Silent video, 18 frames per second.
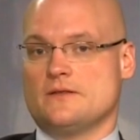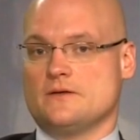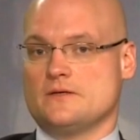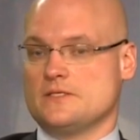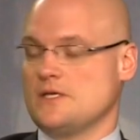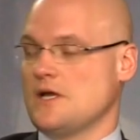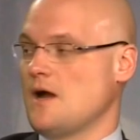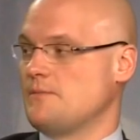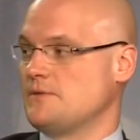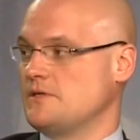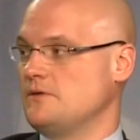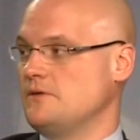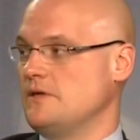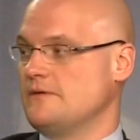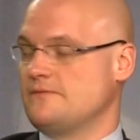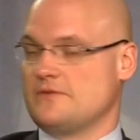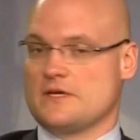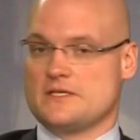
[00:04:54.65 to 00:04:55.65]
there's the
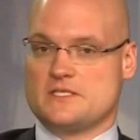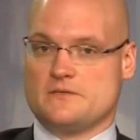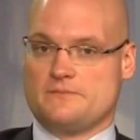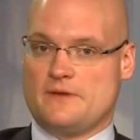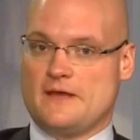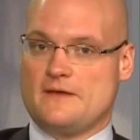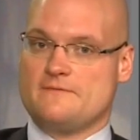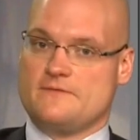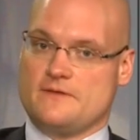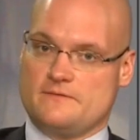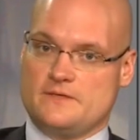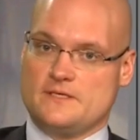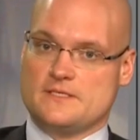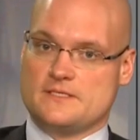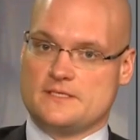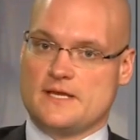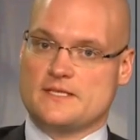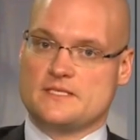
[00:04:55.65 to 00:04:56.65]
opportunity for us to pay
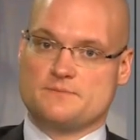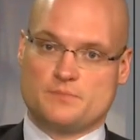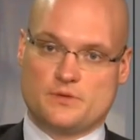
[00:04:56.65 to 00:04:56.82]
15 cents